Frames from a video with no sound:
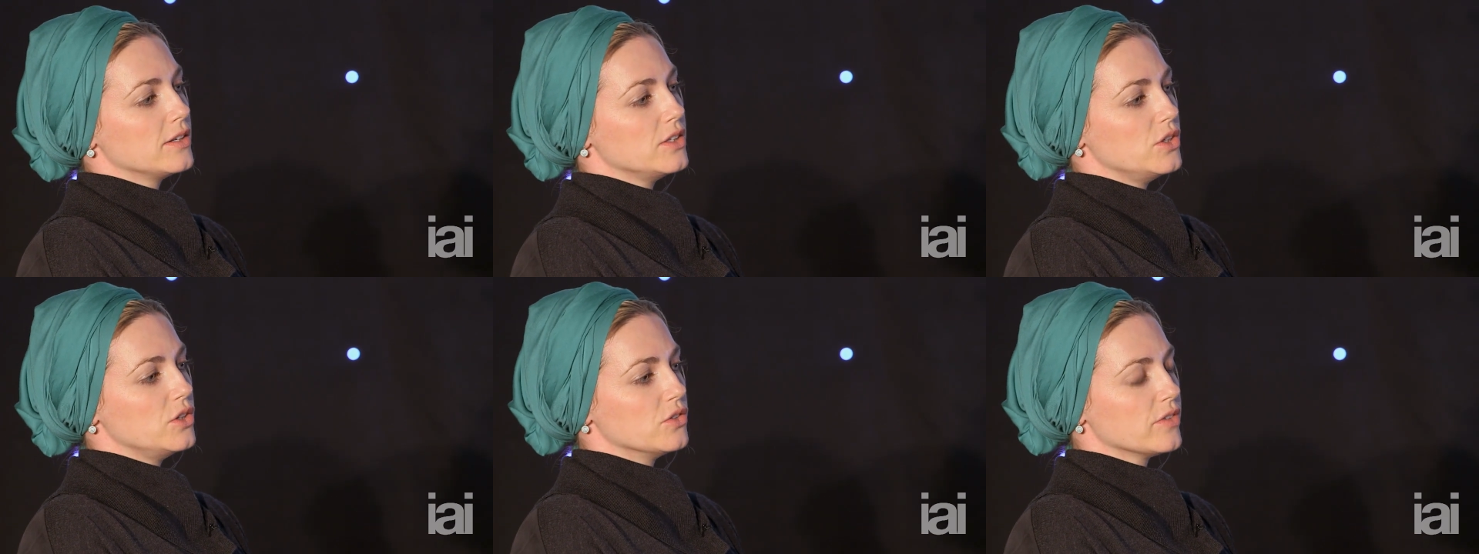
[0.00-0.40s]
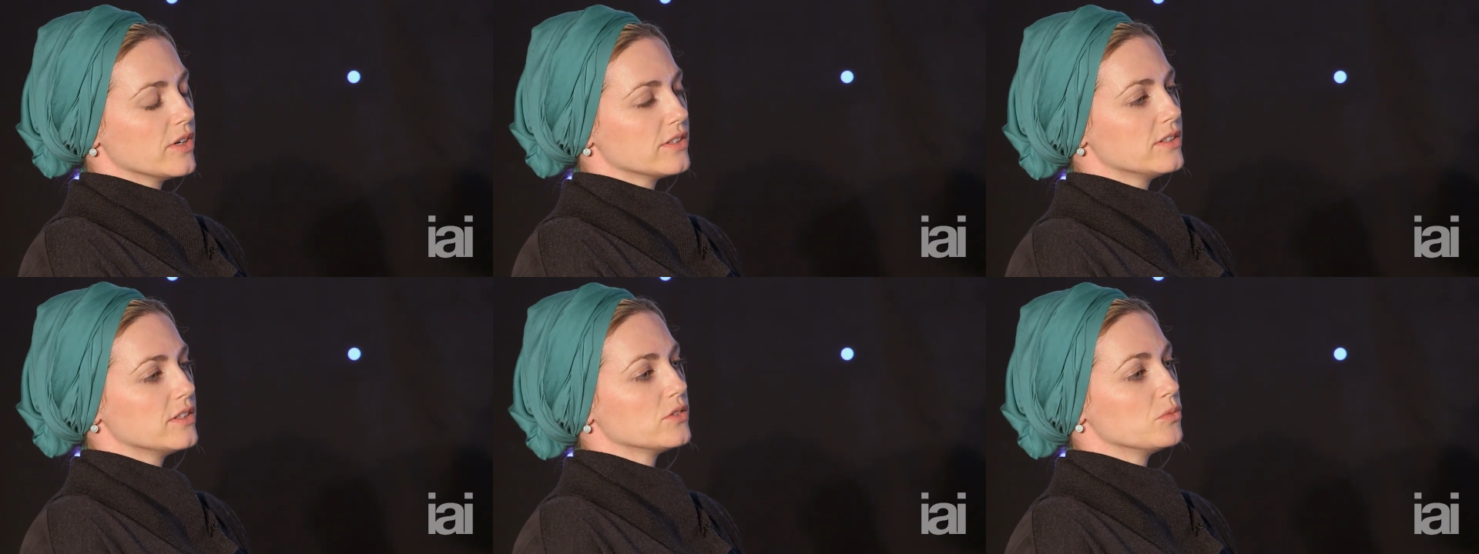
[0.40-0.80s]

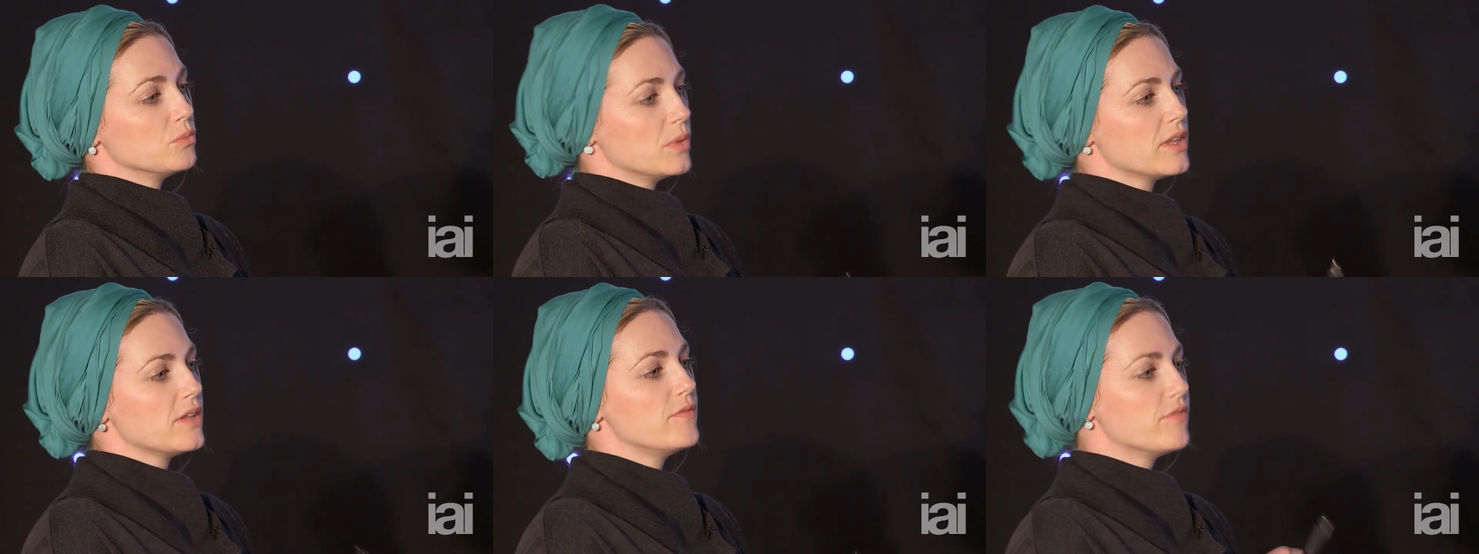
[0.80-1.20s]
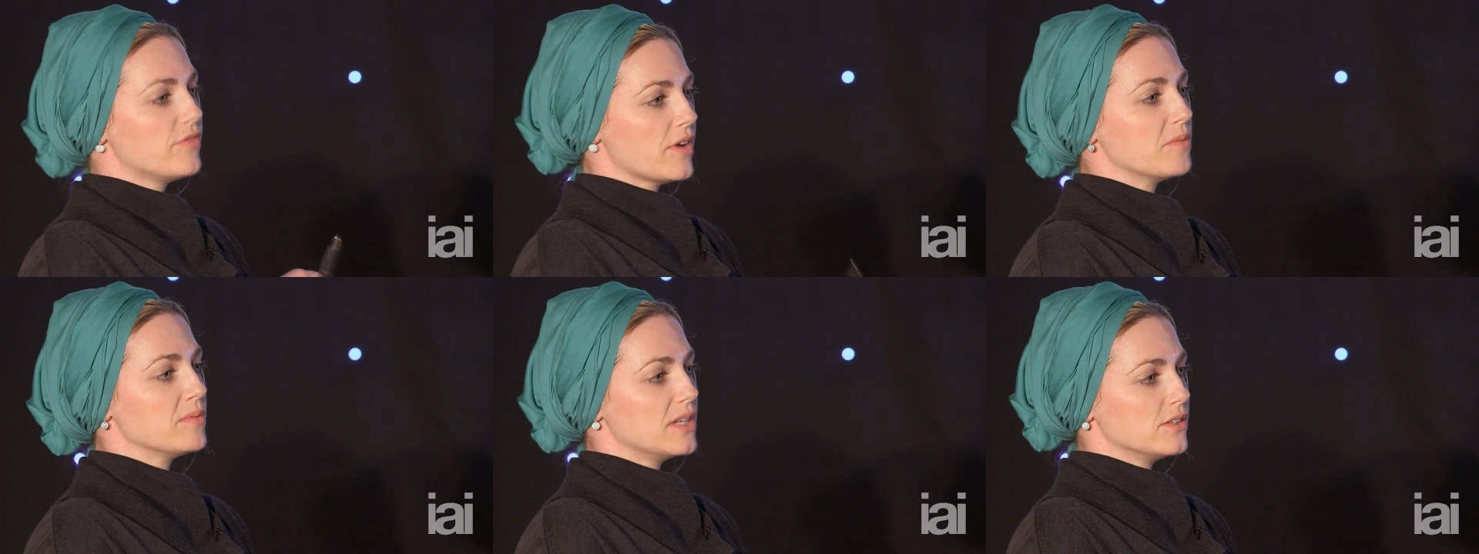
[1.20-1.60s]
universalism within
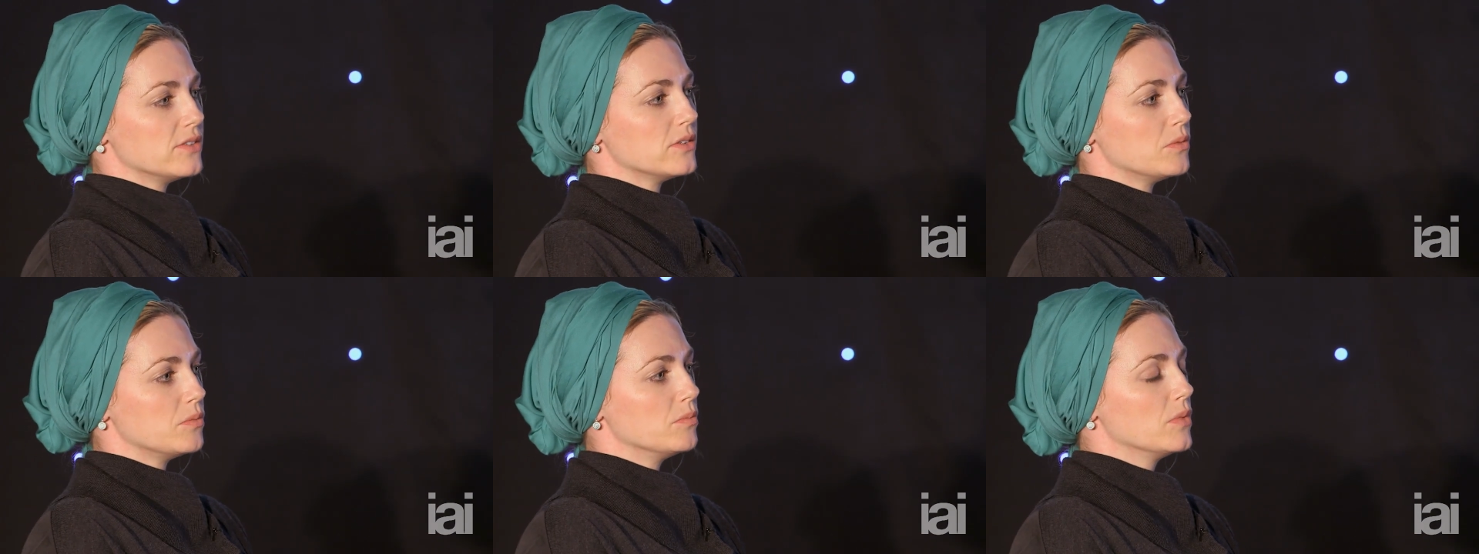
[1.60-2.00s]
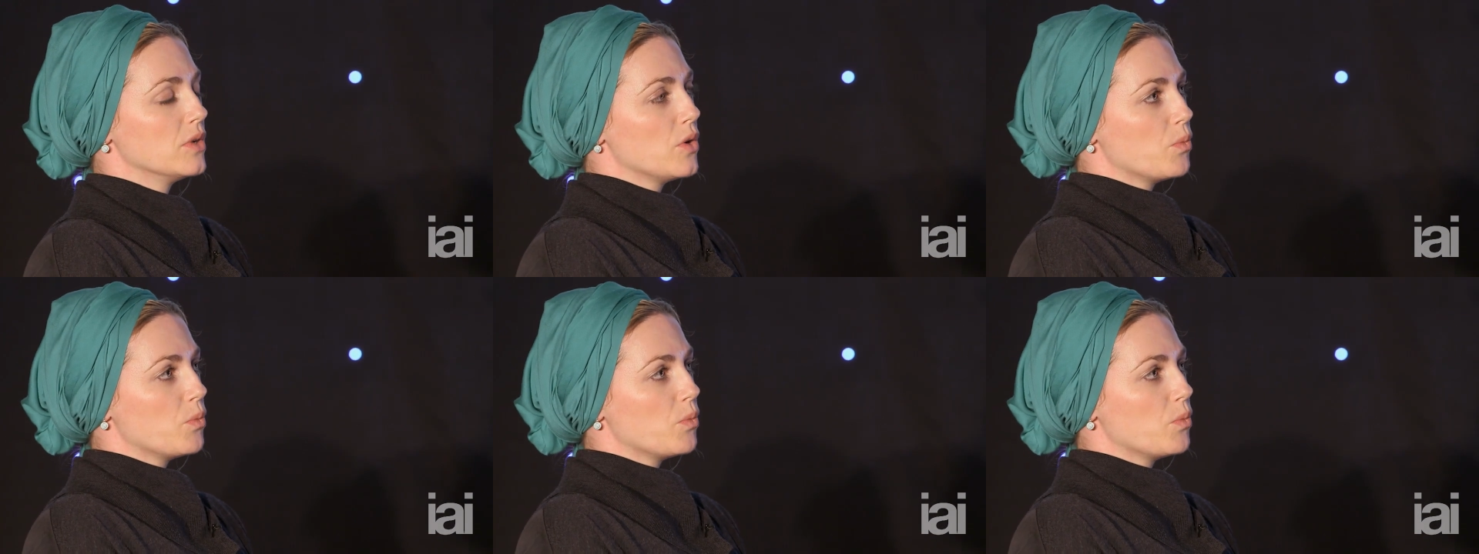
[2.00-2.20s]
feminism